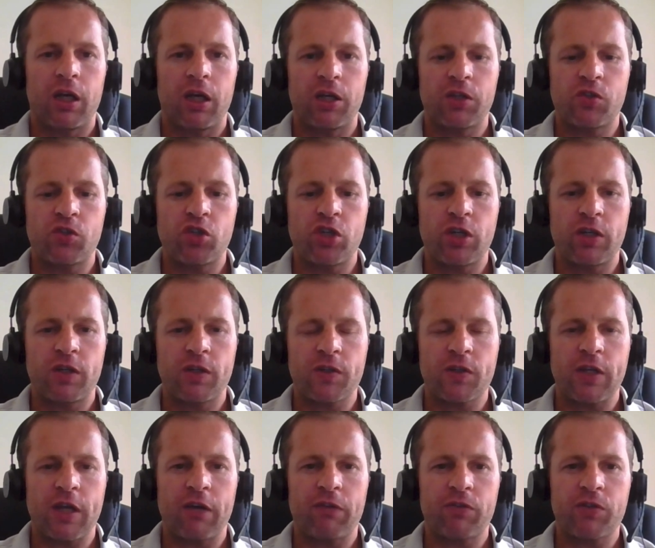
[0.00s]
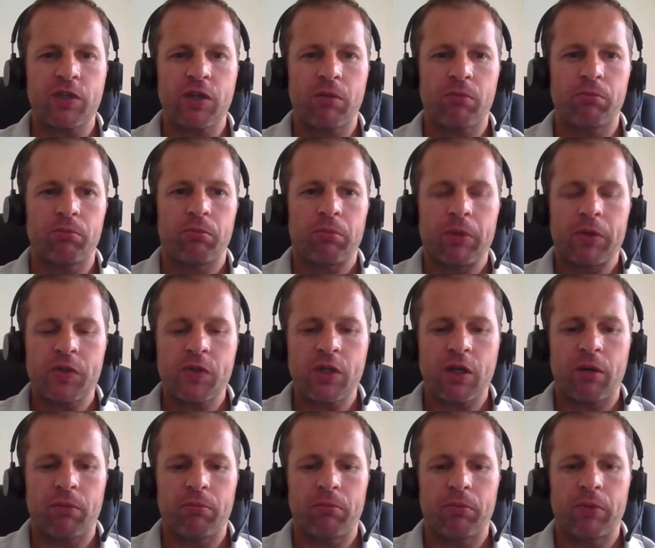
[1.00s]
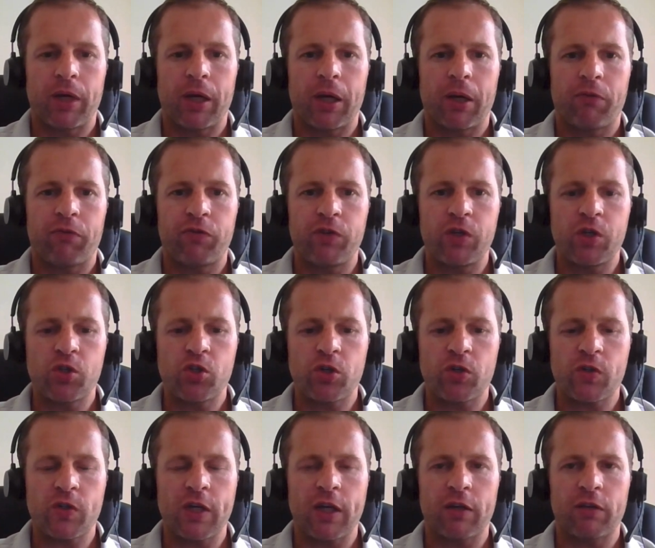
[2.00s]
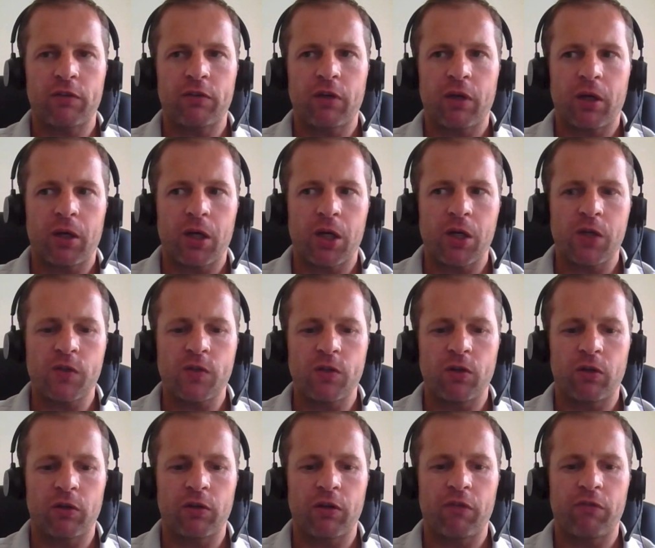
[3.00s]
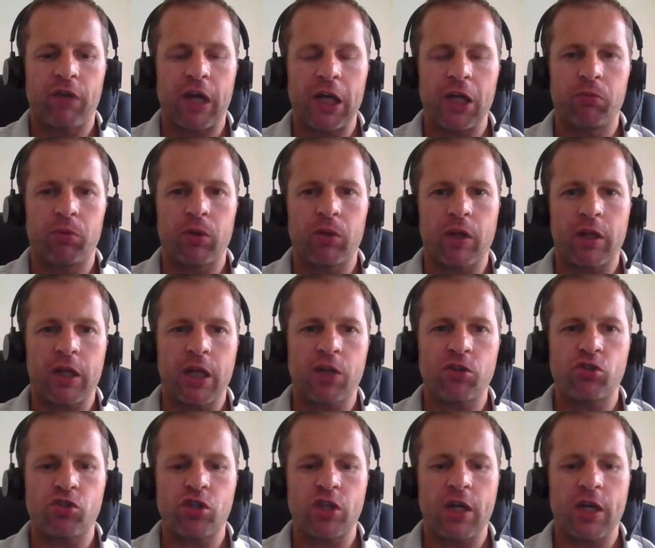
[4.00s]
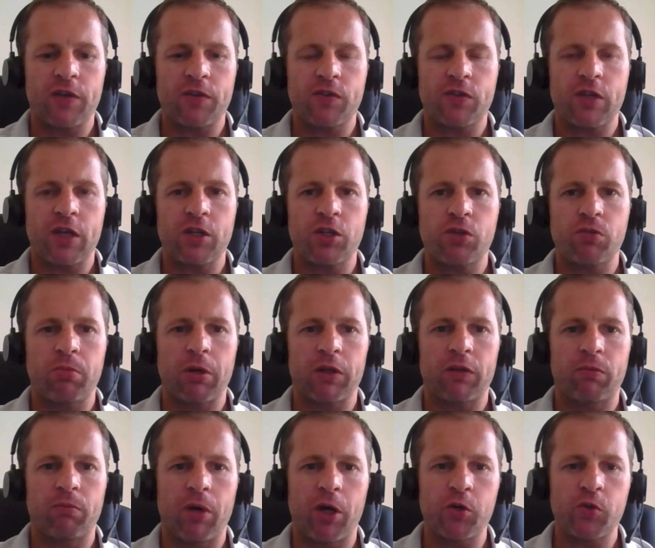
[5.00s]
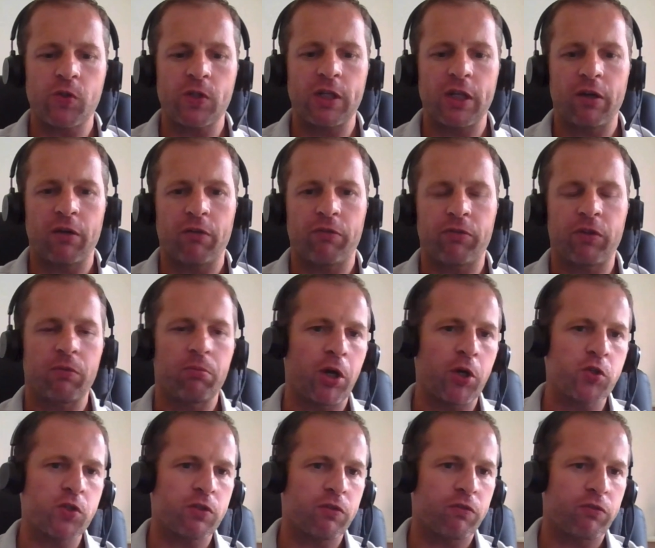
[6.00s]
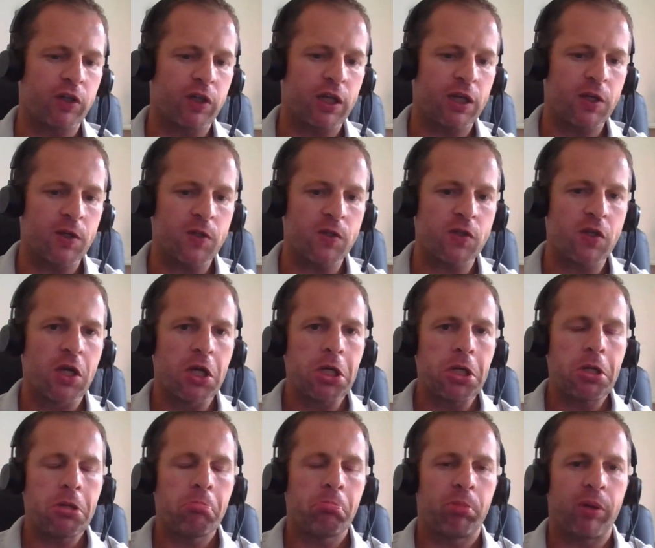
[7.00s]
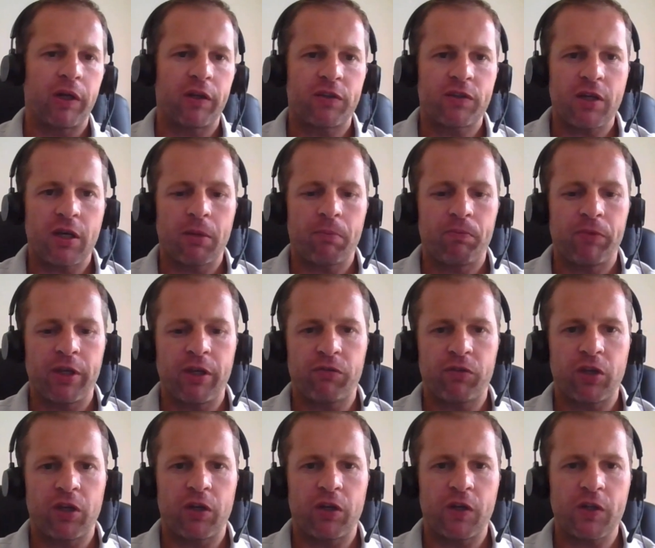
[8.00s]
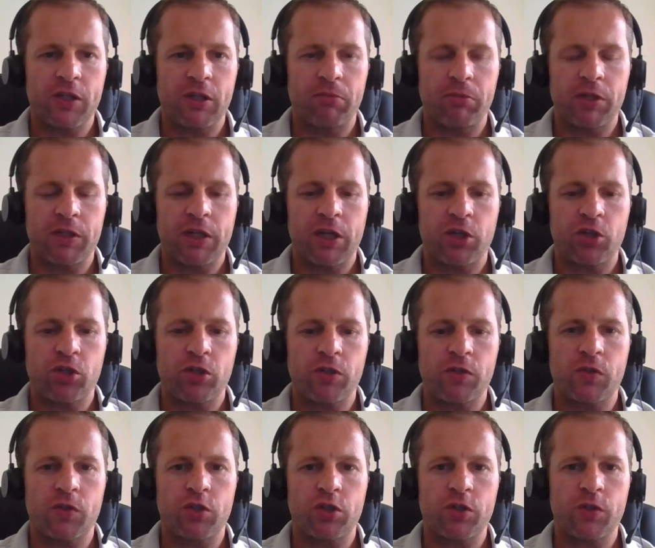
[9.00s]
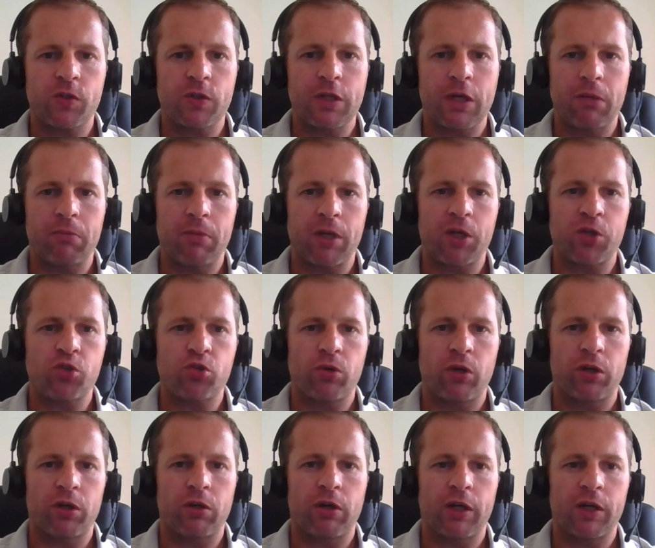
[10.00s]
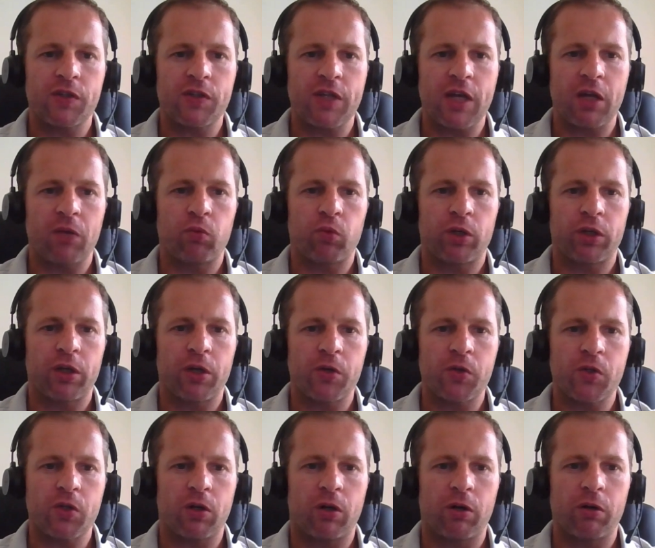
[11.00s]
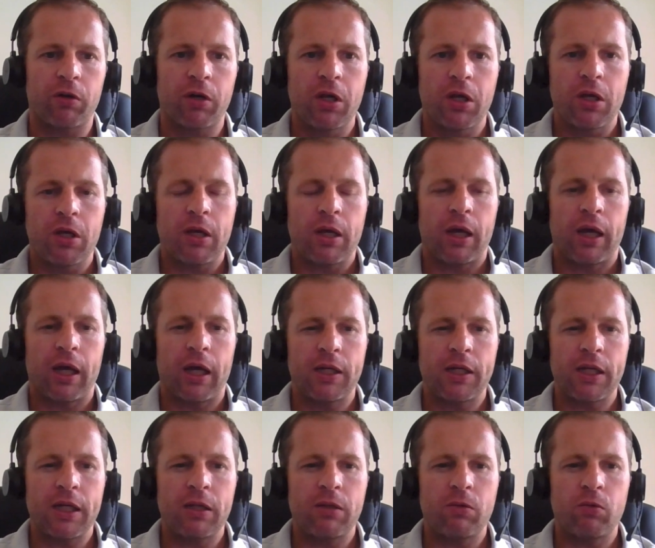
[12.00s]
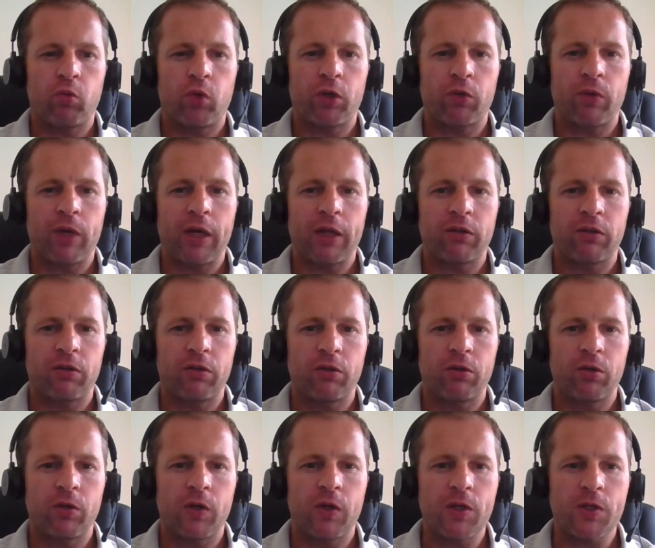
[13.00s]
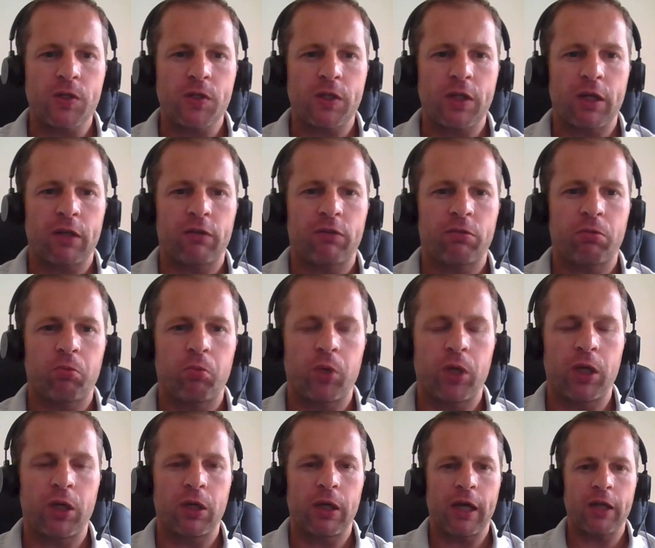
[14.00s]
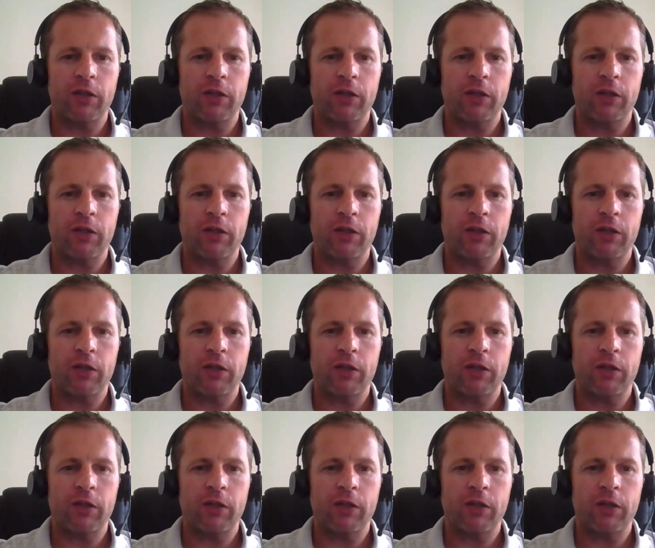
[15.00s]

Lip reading: SG does have some features that is not available in XG as such, but most of it is. But if there is limitations, just make sure you understand what those are. And then what we had to do is that we had